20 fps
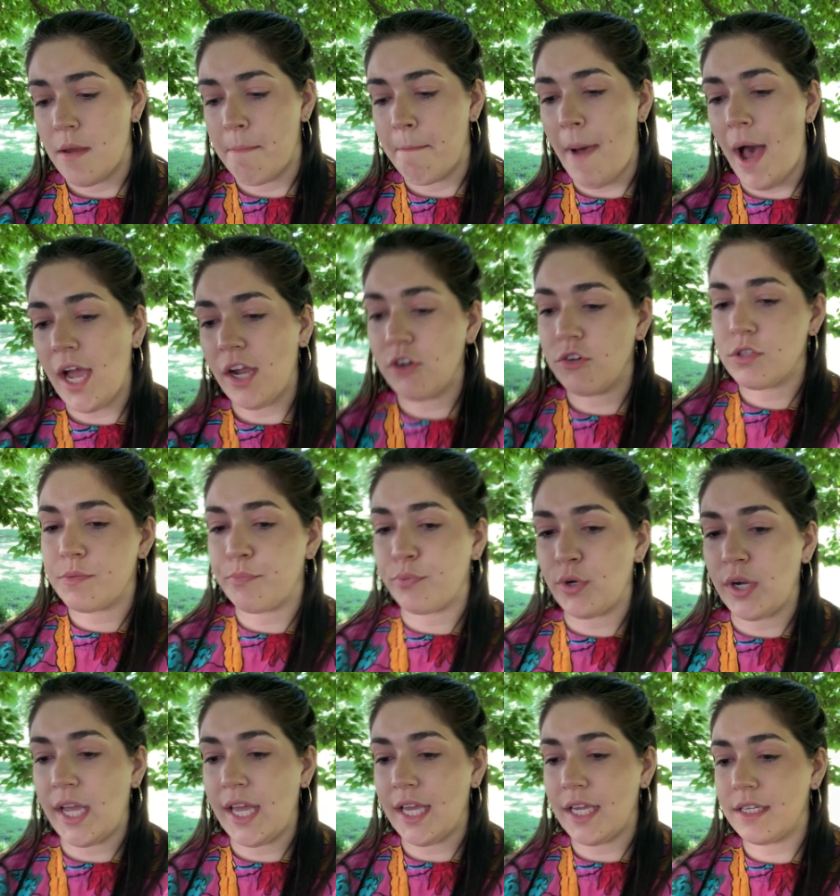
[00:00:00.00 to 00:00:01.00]

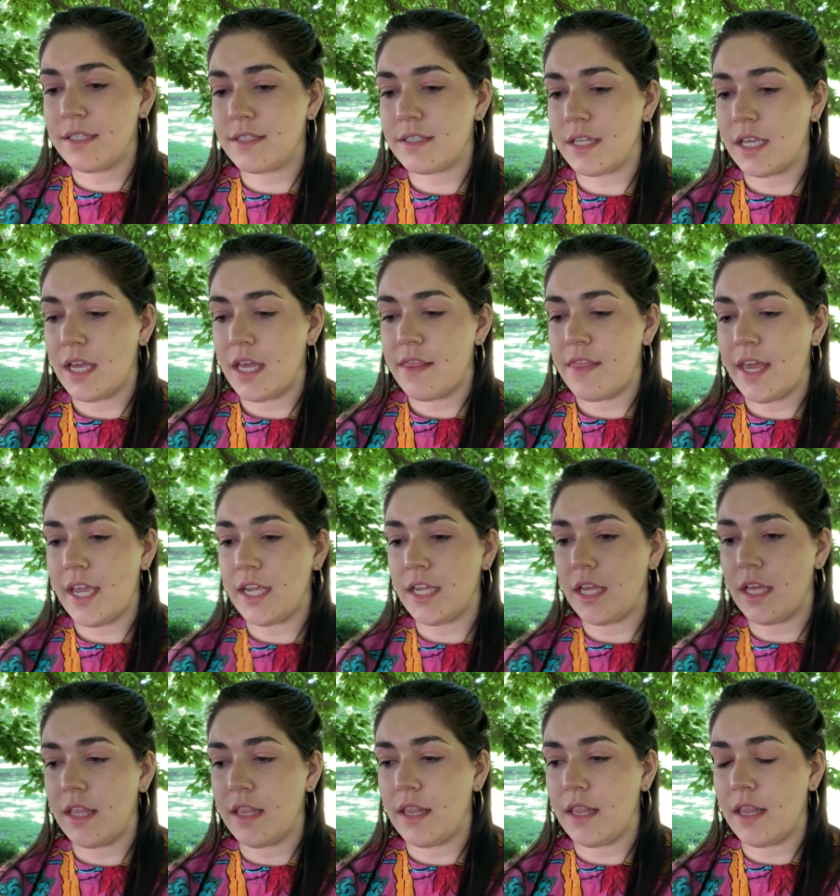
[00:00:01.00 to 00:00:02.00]
Myers-Briggs, they,
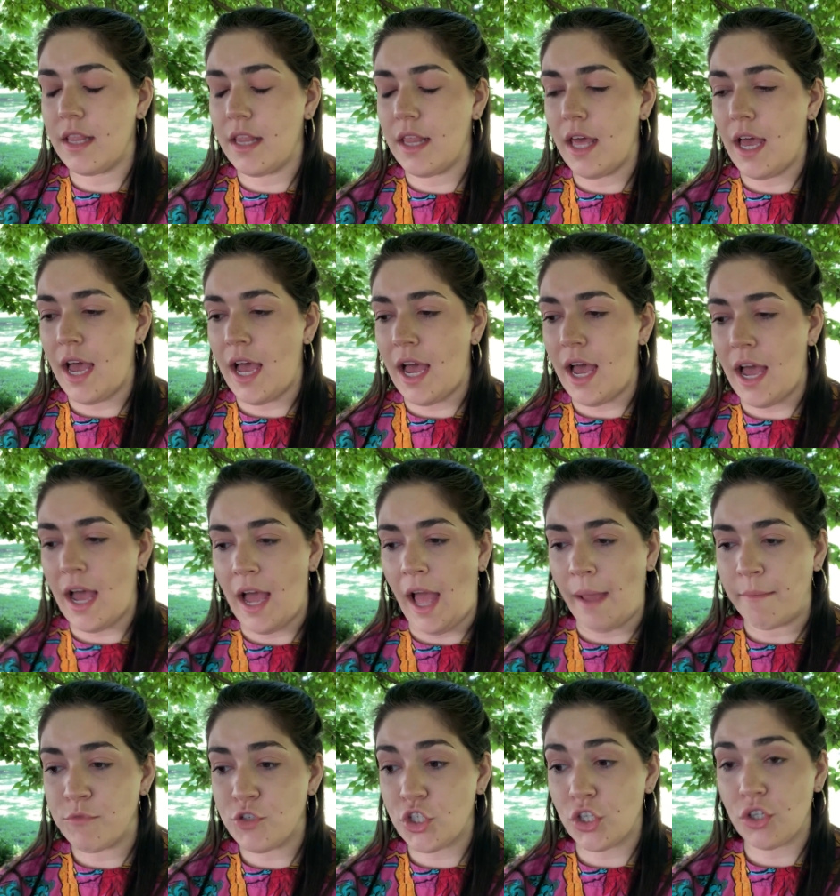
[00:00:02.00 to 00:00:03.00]

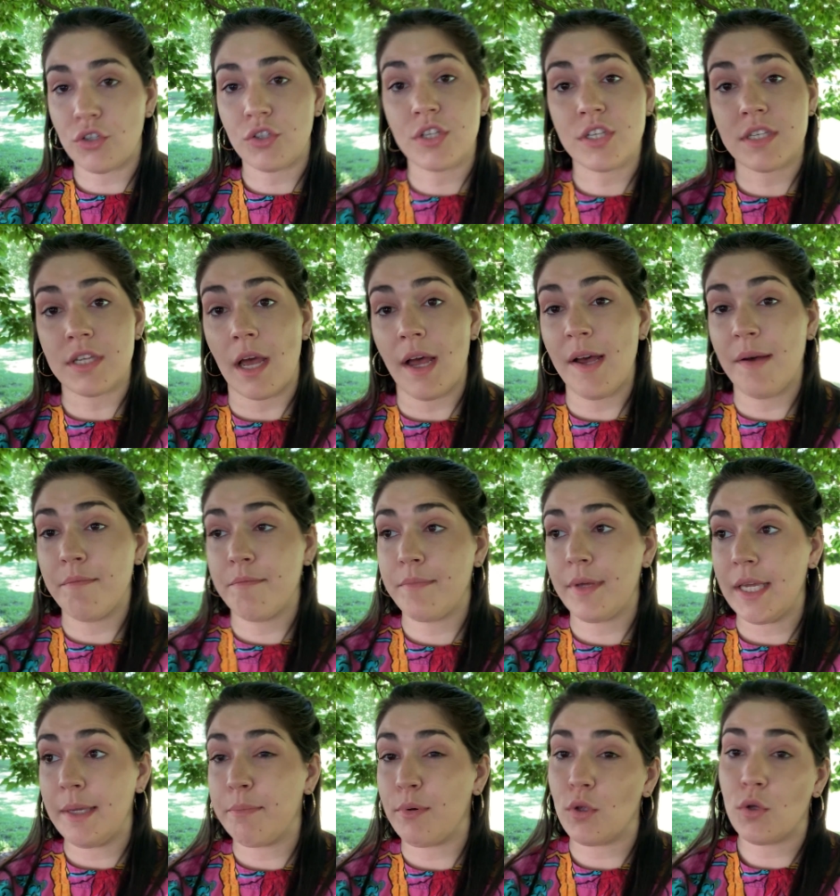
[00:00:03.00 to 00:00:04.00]
I'm sure some
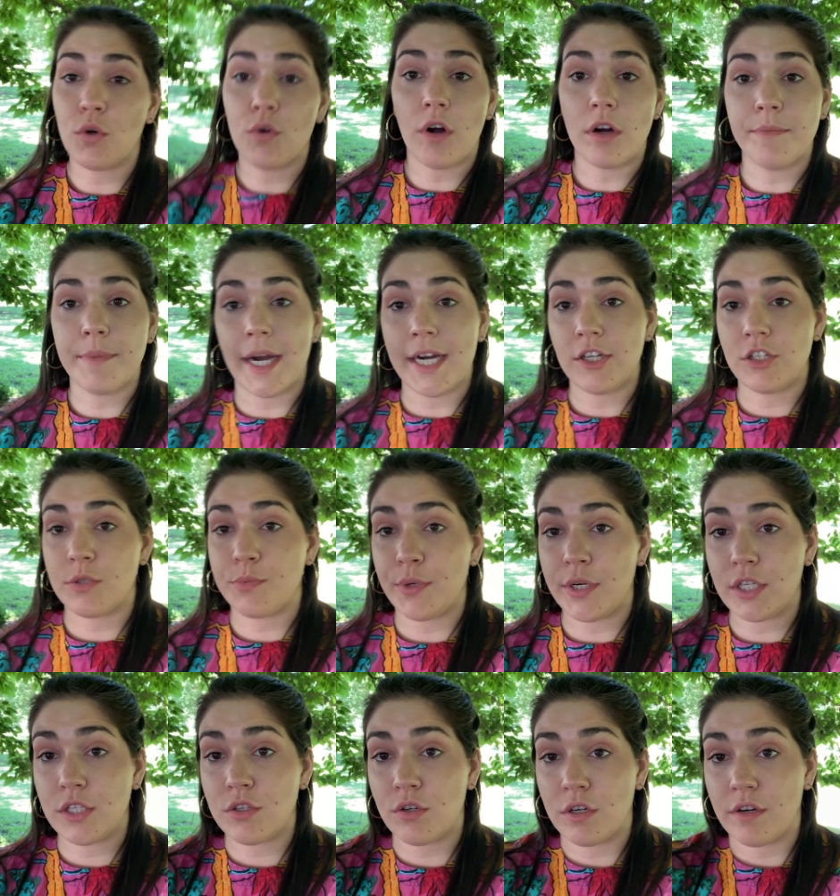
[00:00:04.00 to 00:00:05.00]
people who are
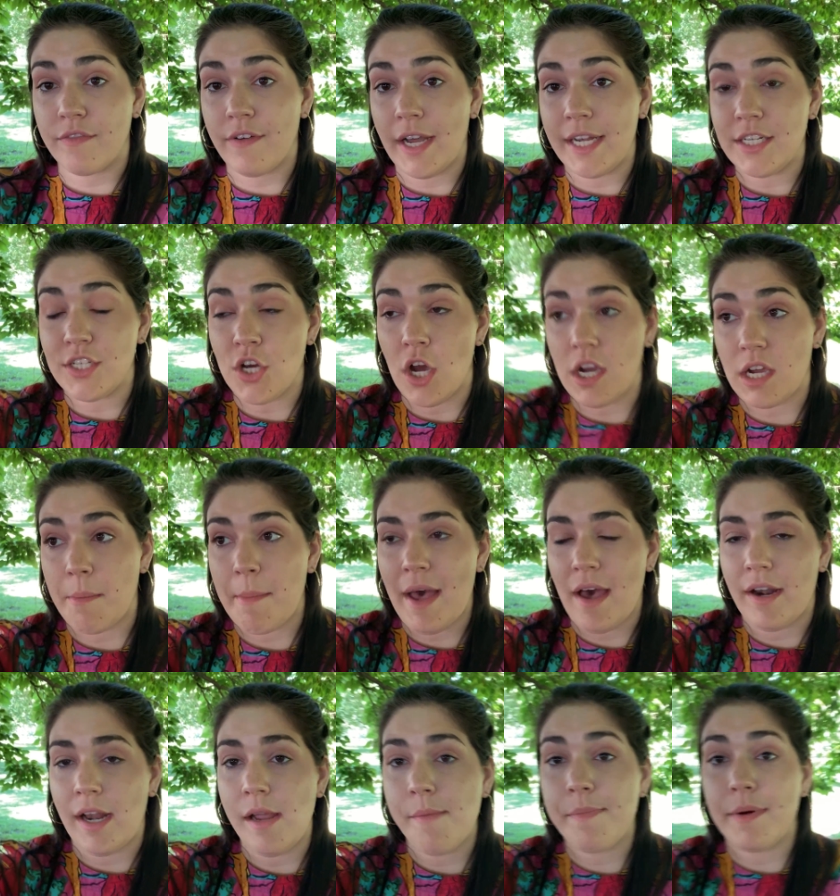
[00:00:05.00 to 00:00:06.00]
Myers-Briggs certified talk
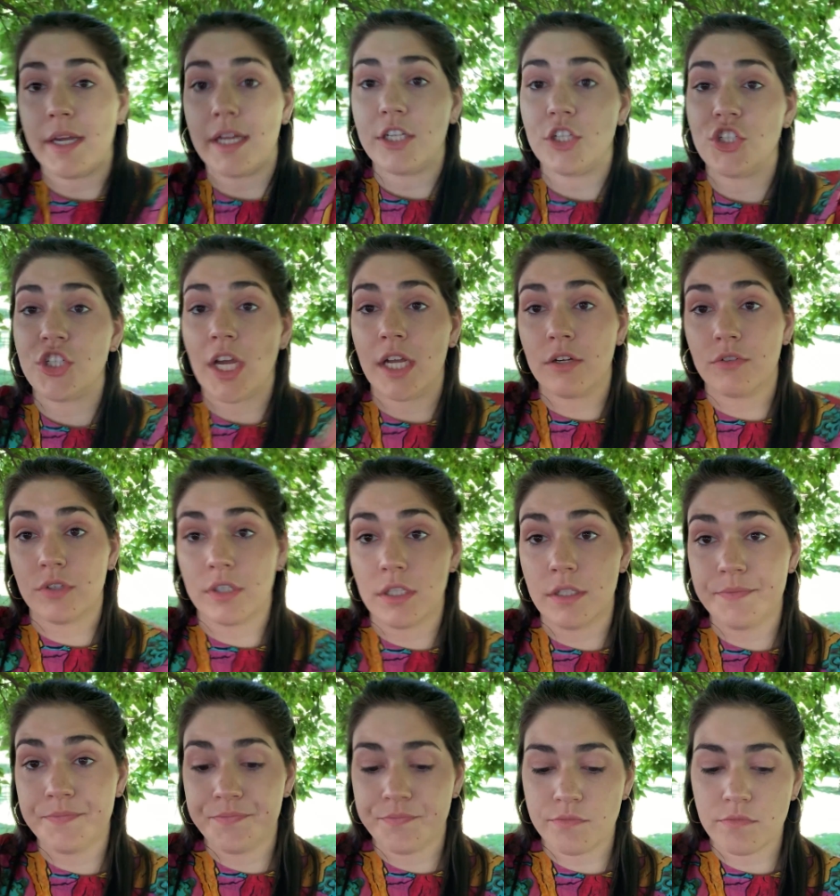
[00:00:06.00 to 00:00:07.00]
about it, but in
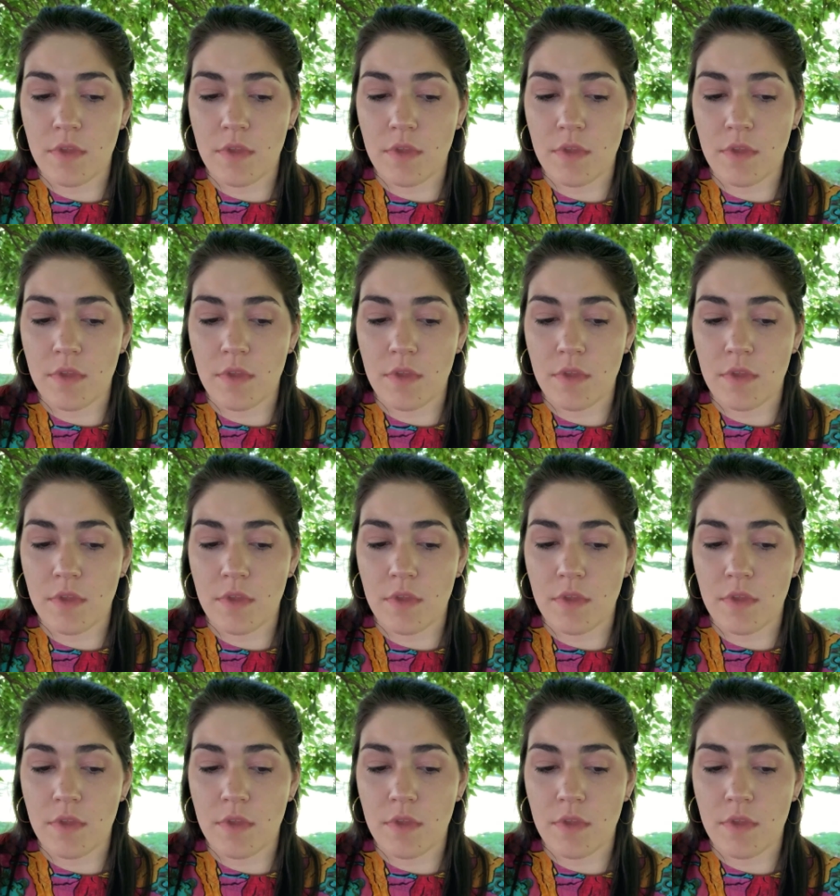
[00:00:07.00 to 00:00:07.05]
general,